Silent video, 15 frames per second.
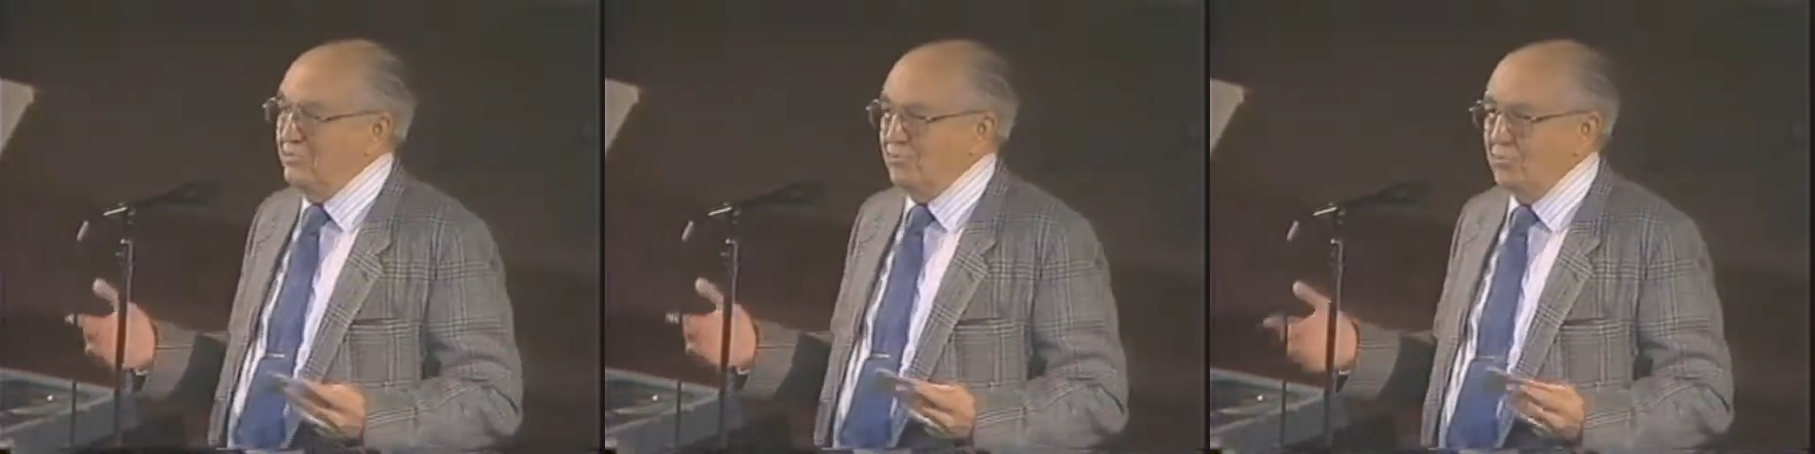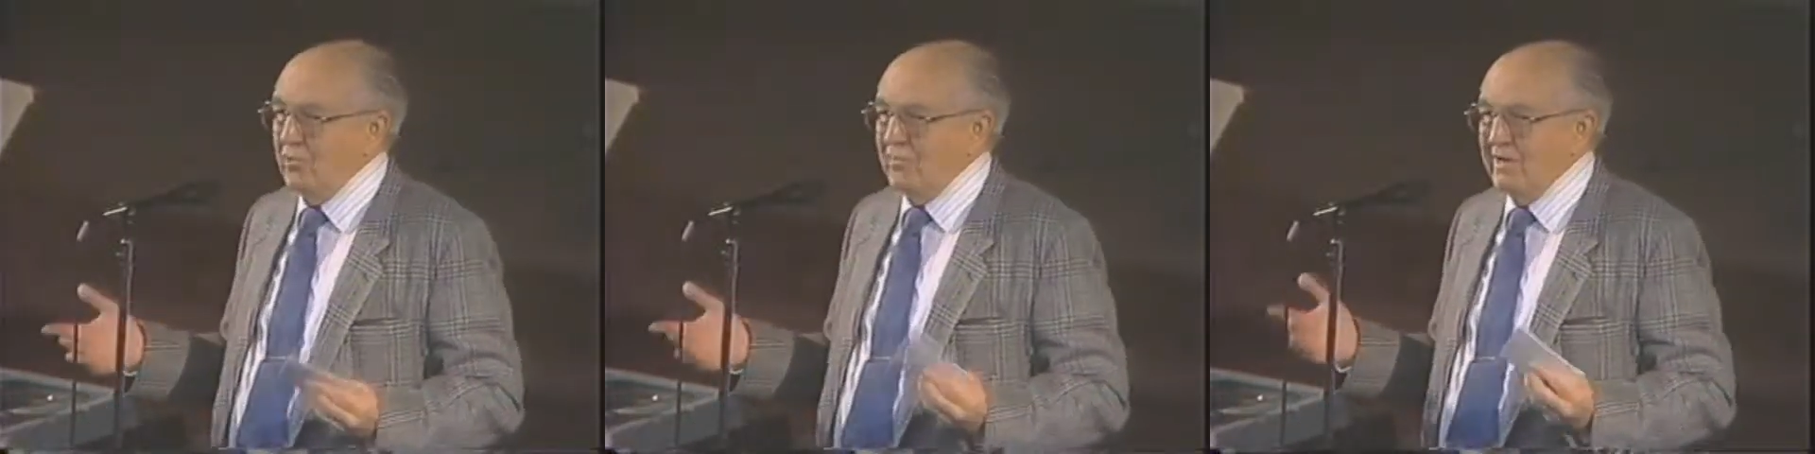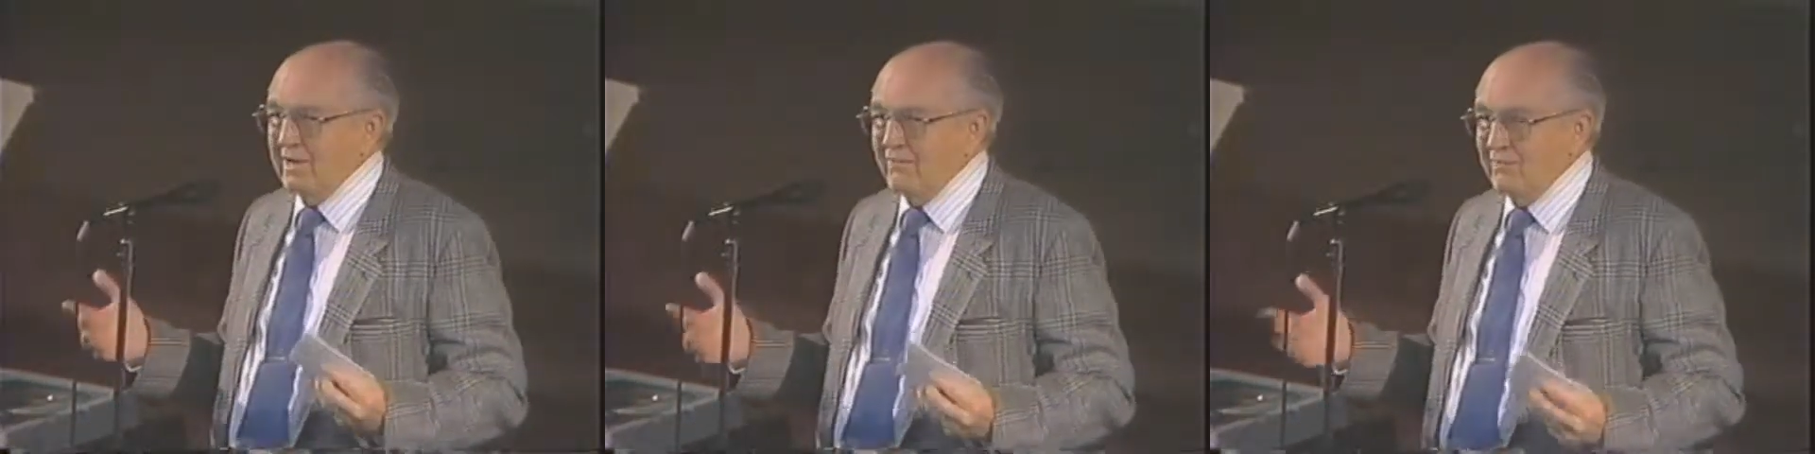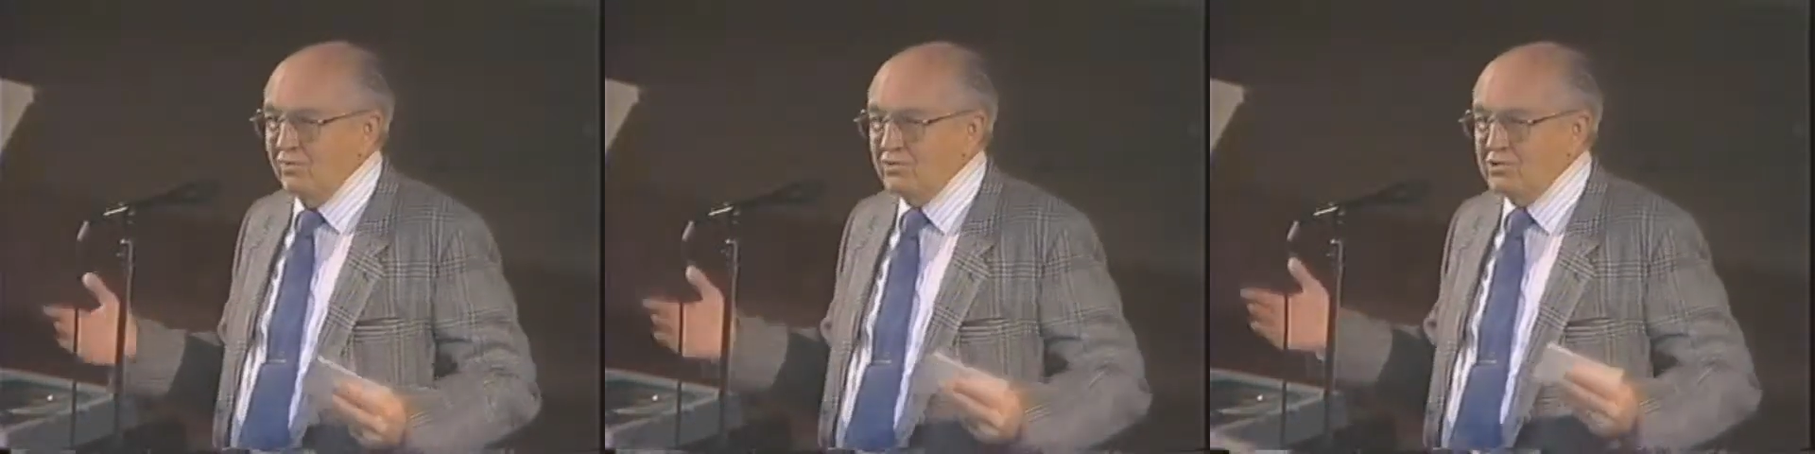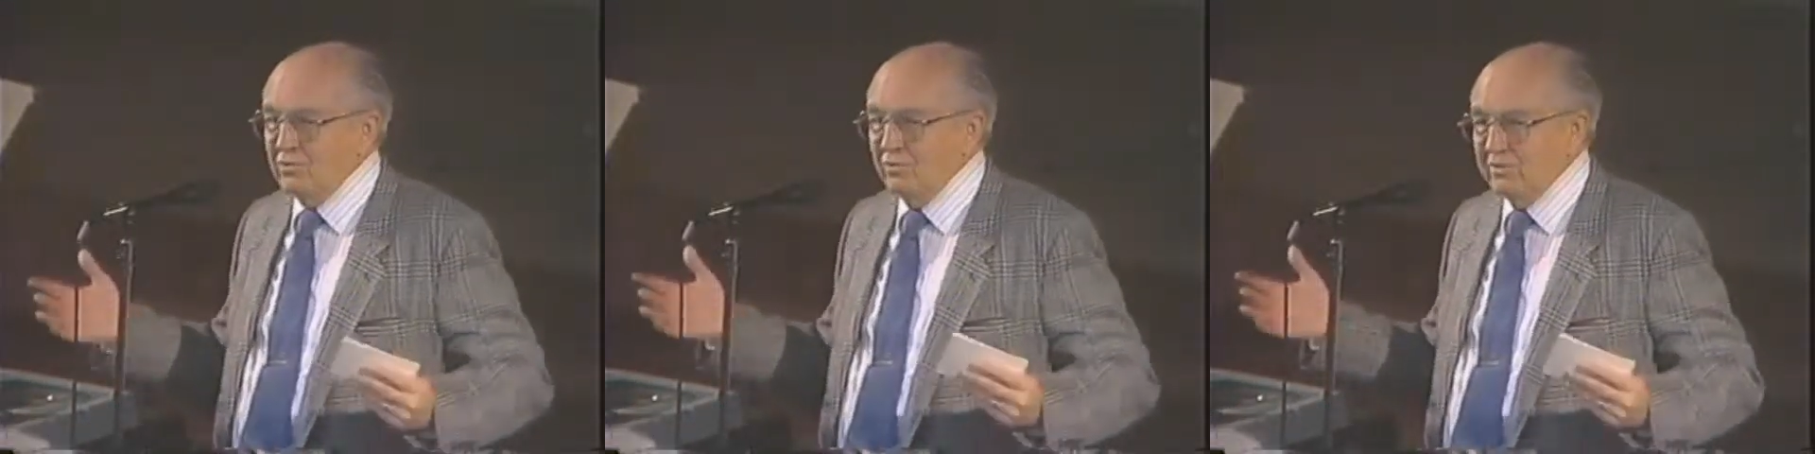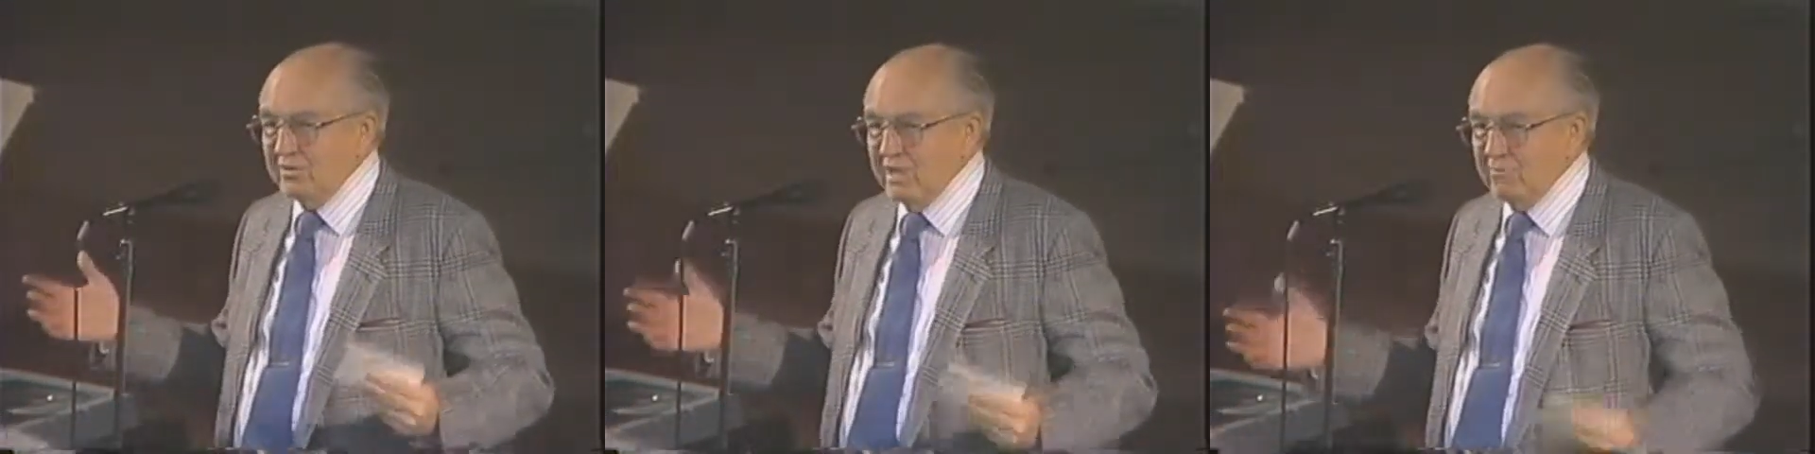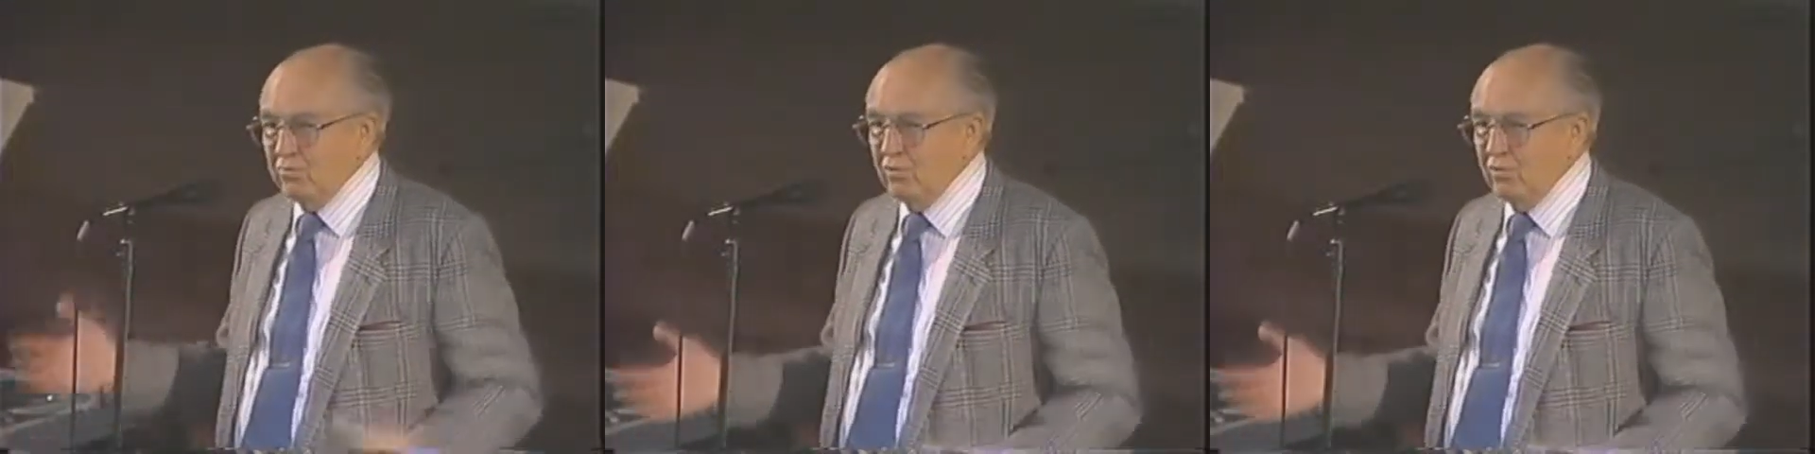proving evolution, what that